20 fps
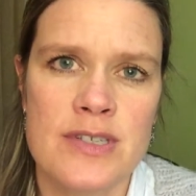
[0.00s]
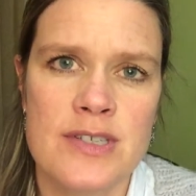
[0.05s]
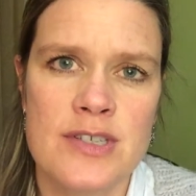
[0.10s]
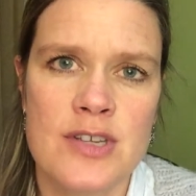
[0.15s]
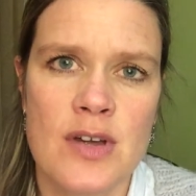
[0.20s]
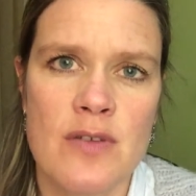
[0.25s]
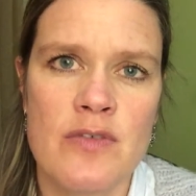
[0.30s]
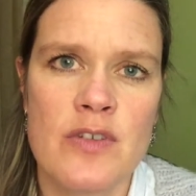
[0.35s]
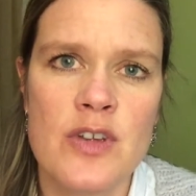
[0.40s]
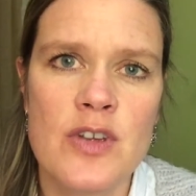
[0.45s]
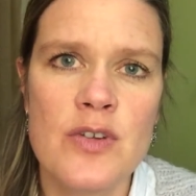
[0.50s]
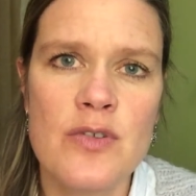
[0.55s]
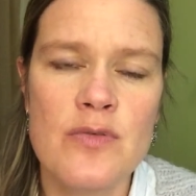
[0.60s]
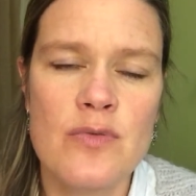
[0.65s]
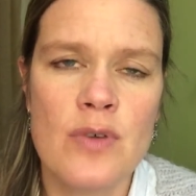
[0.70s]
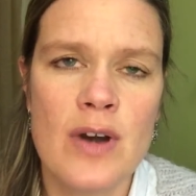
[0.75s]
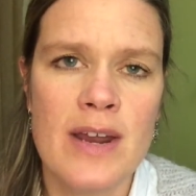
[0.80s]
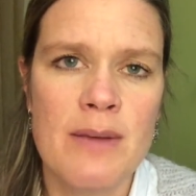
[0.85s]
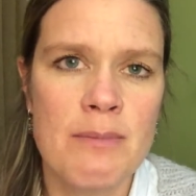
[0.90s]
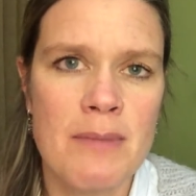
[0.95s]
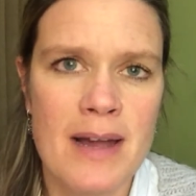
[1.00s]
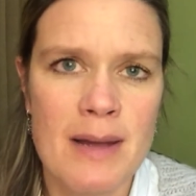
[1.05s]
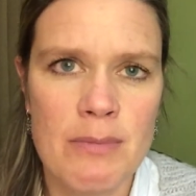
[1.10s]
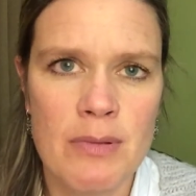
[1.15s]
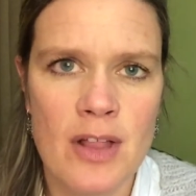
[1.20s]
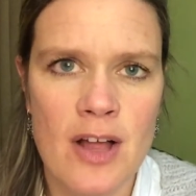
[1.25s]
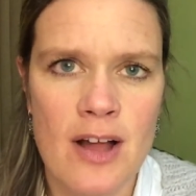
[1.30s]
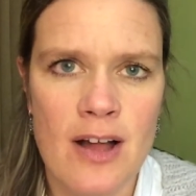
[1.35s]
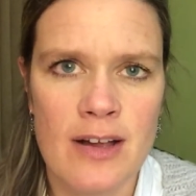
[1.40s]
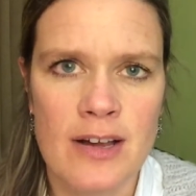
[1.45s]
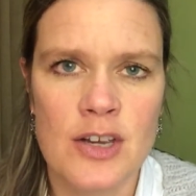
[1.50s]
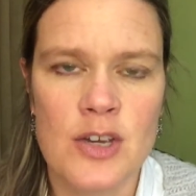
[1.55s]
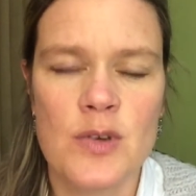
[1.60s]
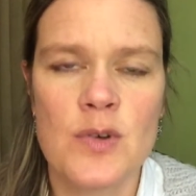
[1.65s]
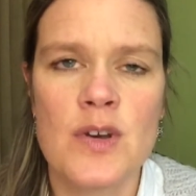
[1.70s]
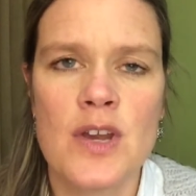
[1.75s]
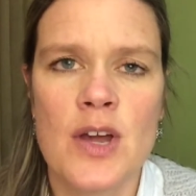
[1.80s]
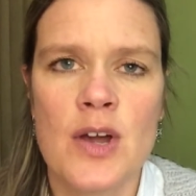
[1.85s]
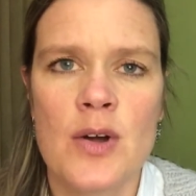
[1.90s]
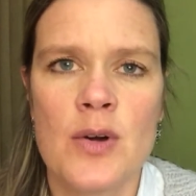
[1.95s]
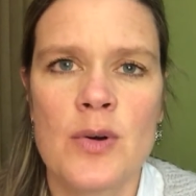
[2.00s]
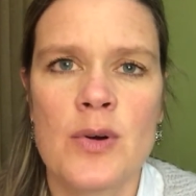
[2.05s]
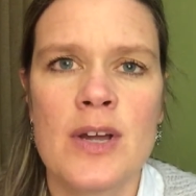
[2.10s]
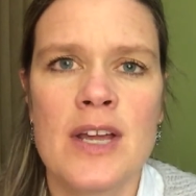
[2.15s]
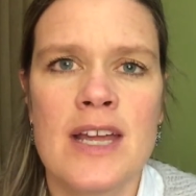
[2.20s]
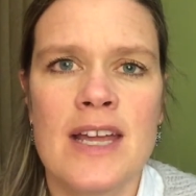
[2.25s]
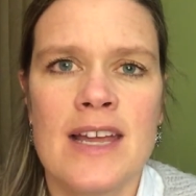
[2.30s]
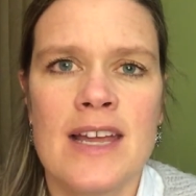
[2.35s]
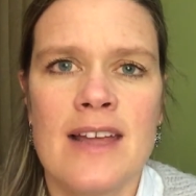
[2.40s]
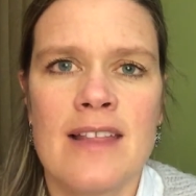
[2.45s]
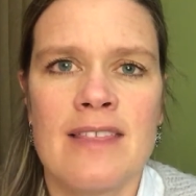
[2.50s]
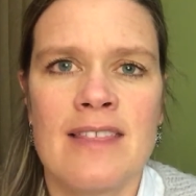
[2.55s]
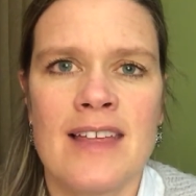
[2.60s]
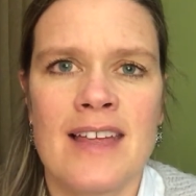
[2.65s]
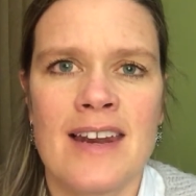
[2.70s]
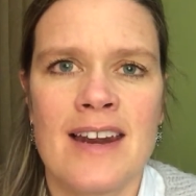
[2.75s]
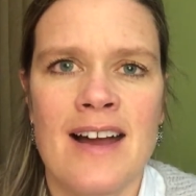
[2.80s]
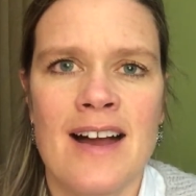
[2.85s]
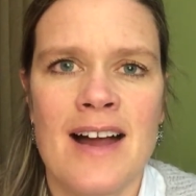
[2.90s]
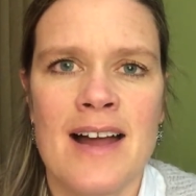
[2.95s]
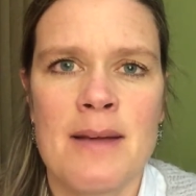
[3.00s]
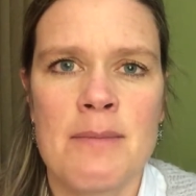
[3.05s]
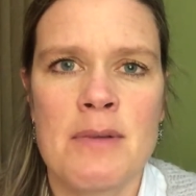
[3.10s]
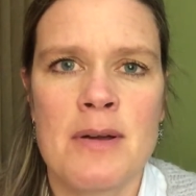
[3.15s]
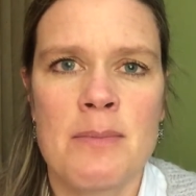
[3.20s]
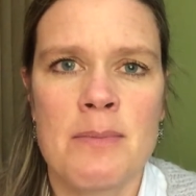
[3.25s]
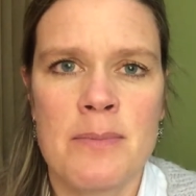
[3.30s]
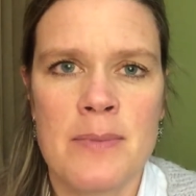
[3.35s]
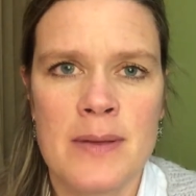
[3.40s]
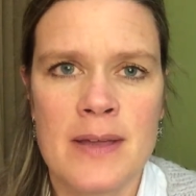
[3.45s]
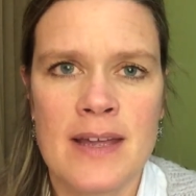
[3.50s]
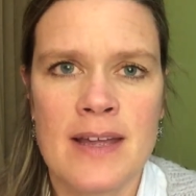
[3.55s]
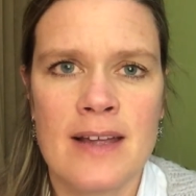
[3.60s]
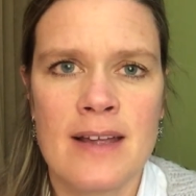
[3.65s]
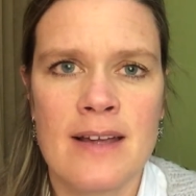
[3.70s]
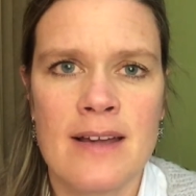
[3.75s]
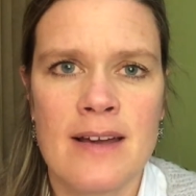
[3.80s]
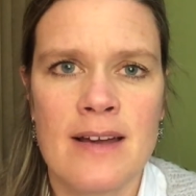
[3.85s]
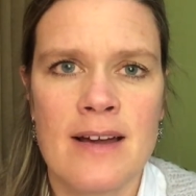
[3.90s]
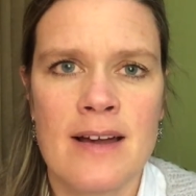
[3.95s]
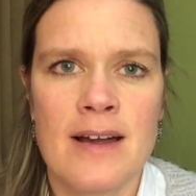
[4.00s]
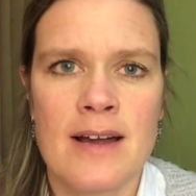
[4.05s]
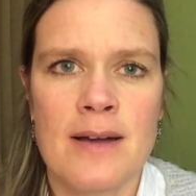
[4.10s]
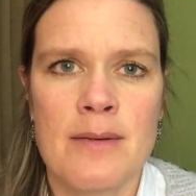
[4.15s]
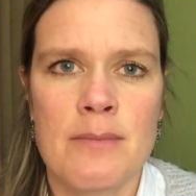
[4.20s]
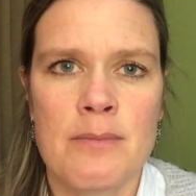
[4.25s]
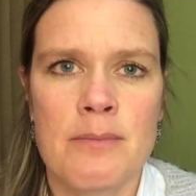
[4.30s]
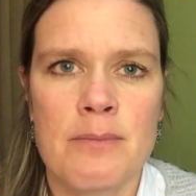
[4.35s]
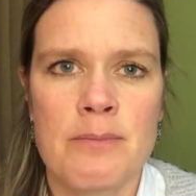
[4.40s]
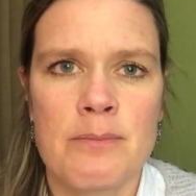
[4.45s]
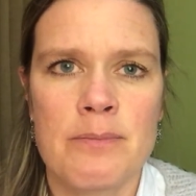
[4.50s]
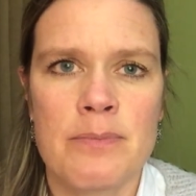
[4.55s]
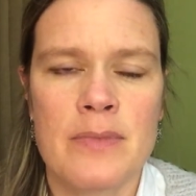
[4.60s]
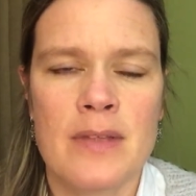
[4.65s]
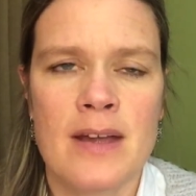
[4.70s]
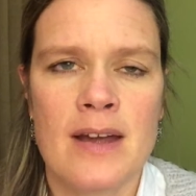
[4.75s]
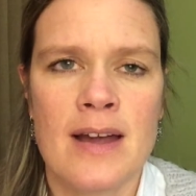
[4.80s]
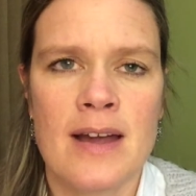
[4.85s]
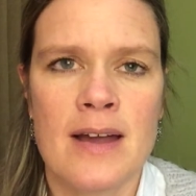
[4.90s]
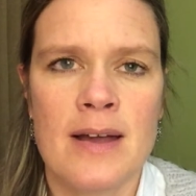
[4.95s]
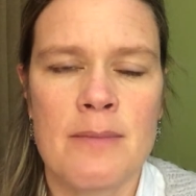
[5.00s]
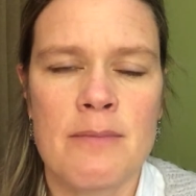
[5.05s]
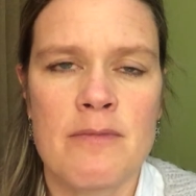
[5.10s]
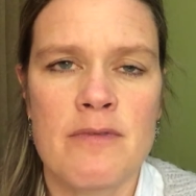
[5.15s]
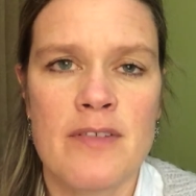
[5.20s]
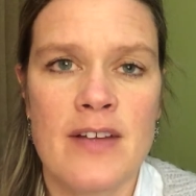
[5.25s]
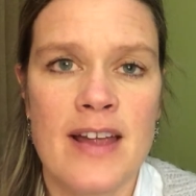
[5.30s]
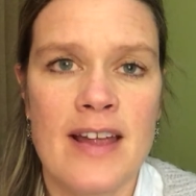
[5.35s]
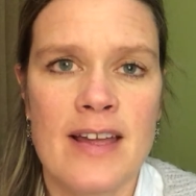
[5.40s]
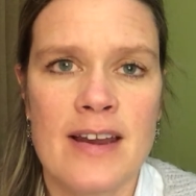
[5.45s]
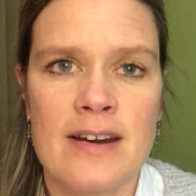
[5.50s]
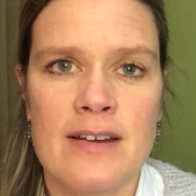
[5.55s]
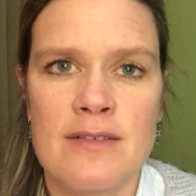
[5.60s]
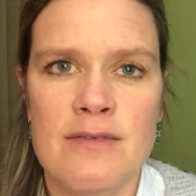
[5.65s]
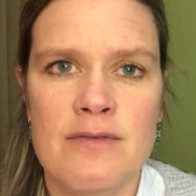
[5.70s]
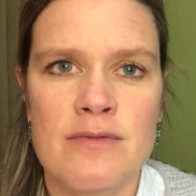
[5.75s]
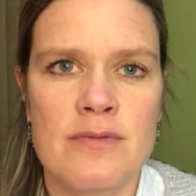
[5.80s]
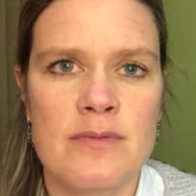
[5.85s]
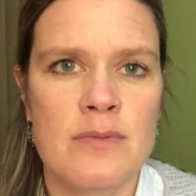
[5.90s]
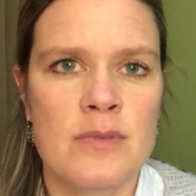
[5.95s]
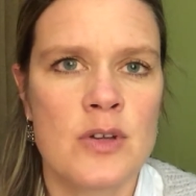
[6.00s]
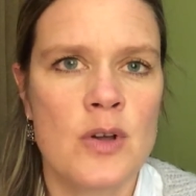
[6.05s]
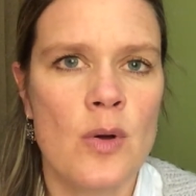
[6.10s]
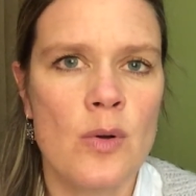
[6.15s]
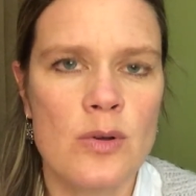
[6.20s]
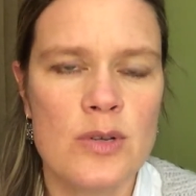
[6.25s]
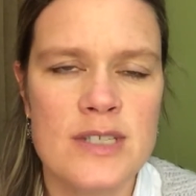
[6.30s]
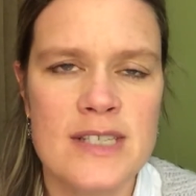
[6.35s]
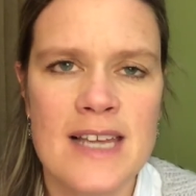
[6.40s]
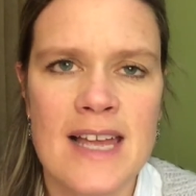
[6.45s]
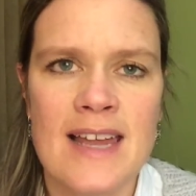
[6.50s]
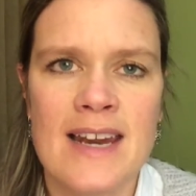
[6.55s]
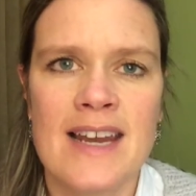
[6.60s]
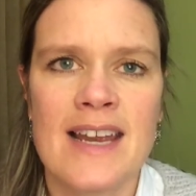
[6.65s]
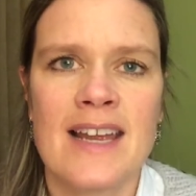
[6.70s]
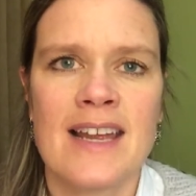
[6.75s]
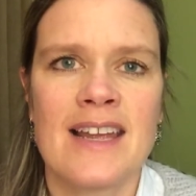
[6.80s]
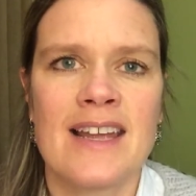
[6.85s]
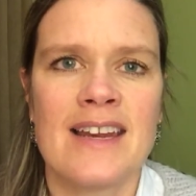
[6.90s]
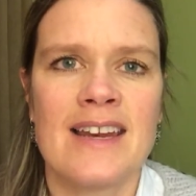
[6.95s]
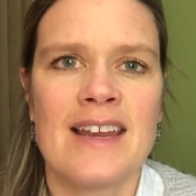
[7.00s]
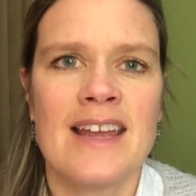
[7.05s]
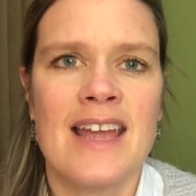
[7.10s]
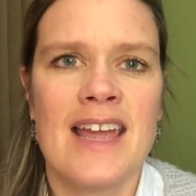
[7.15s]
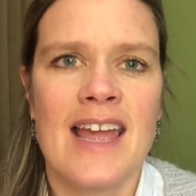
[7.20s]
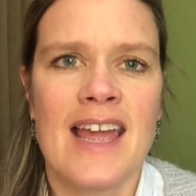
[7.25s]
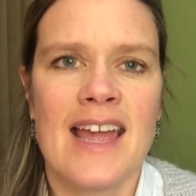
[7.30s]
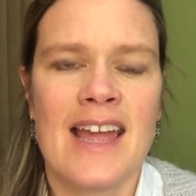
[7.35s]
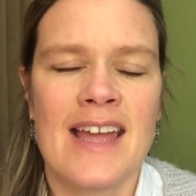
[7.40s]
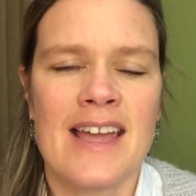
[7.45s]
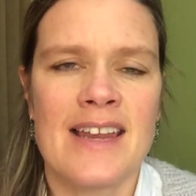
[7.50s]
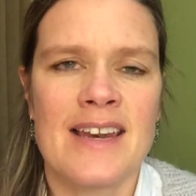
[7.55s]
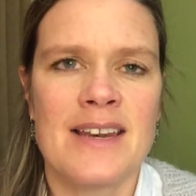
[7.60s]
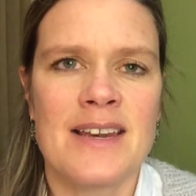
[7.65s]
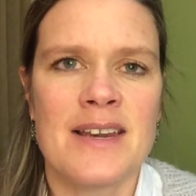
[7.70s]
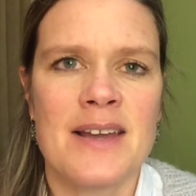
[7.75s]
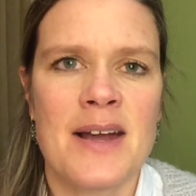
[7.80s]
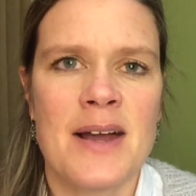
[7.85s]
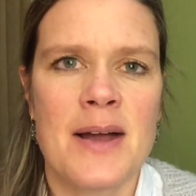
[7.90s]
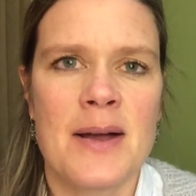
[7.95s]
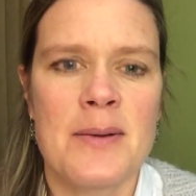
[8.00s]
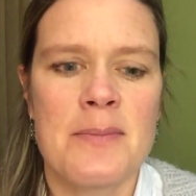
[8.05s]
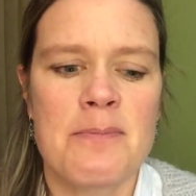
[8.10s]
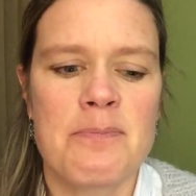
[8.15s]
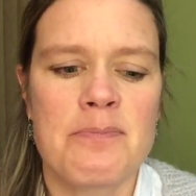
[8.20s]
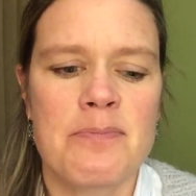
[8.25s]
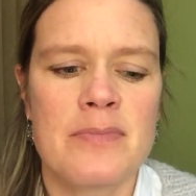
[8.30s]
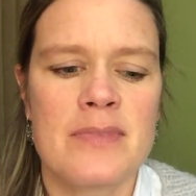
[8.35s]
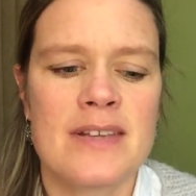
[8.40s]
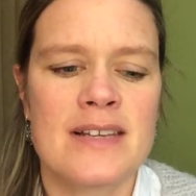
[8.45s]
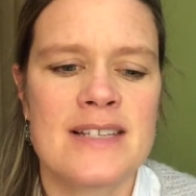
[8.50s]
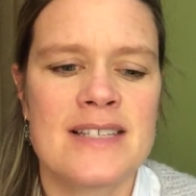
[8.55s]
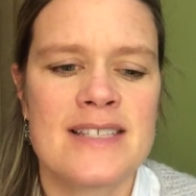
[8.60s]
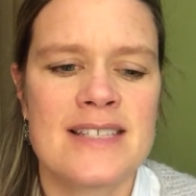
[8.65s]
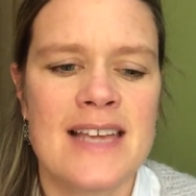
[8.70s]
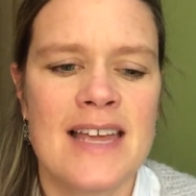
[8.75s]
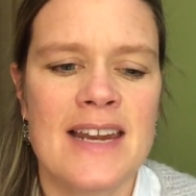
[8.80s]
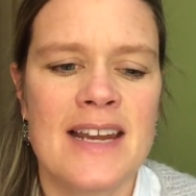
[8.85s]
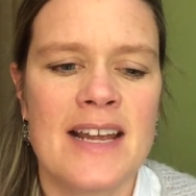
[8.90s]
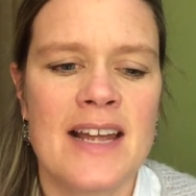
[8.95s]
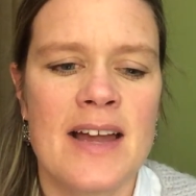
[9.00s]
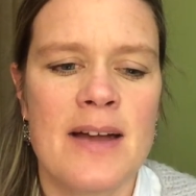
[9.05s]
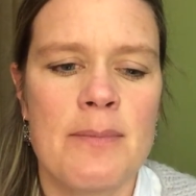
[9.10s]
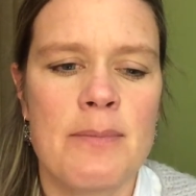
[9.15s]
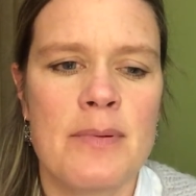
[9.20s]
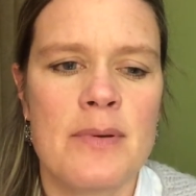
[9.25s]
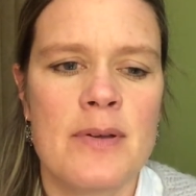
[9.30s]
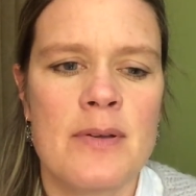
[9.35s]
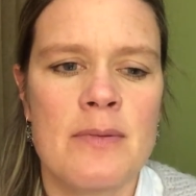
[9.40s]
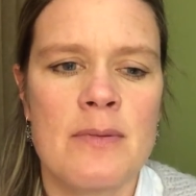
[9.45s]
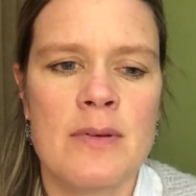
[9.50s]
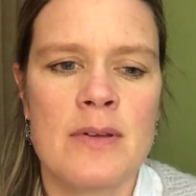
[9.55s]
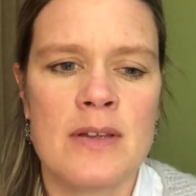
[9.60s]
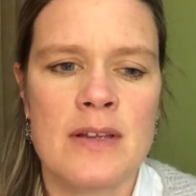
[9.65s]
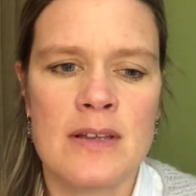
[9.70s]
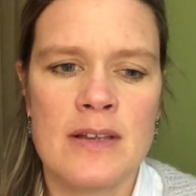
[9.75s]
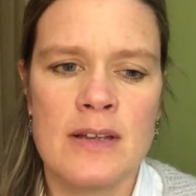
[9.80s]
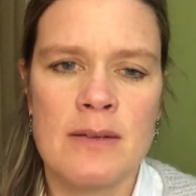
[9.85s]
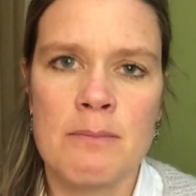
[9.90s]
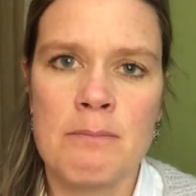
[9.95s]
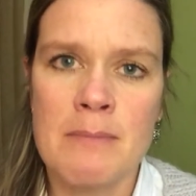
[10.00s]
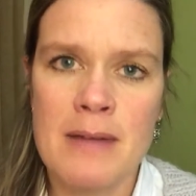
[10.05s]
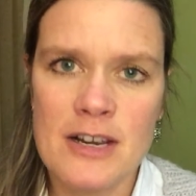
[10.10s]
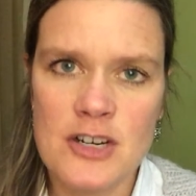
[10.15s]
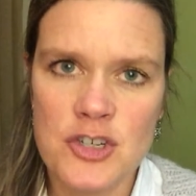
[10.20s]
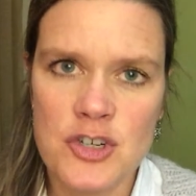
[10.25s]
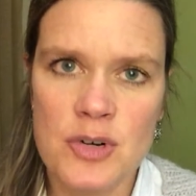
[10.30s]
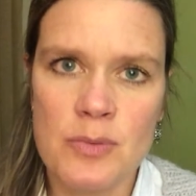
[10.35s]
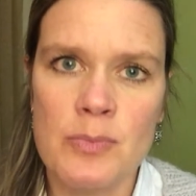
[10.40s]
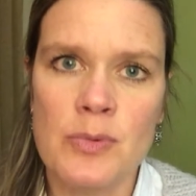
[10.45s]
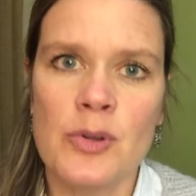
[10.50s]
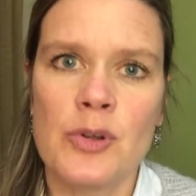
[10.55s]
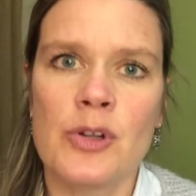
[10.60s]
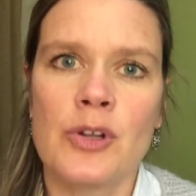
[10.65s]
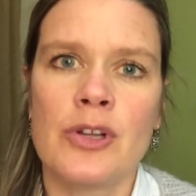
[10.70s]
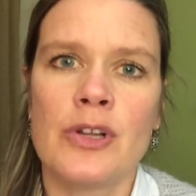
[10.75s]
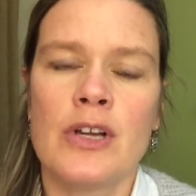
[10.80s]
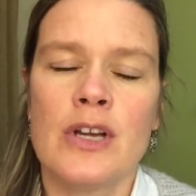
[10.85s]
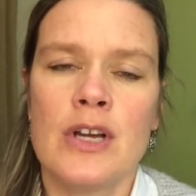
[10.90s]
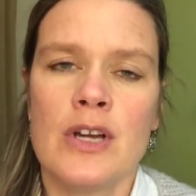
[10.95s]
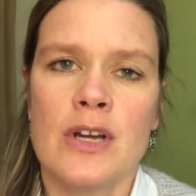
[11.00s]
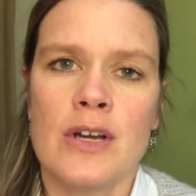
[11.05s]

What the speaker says: So if you've read my blog, you know that I'm a big fan of goal setting and setting up measurable